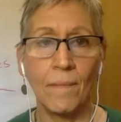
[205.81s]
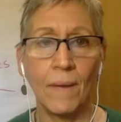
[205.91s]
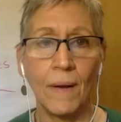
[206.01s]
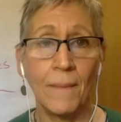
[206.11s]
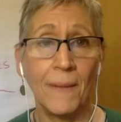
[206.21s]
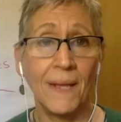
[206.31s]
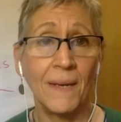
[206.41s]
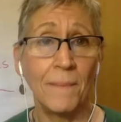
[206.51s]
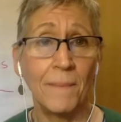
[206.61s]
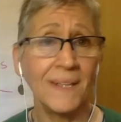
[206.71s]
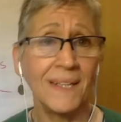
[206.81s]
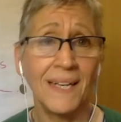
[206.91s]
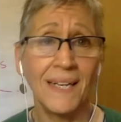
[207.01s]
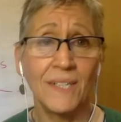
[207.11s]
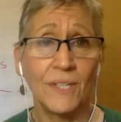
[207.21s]
an
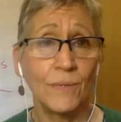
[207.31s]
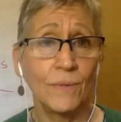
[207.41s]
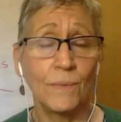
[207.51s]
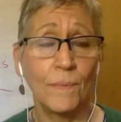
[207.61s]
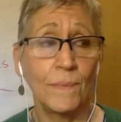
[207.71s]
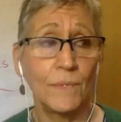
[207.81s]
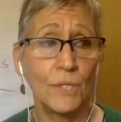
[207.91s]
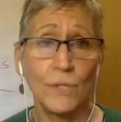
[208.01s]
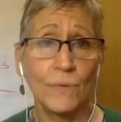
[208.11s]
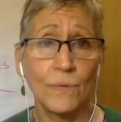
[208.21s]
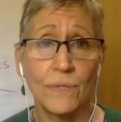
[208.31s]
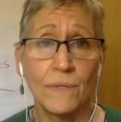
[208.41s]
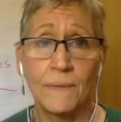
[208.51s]
ability to choose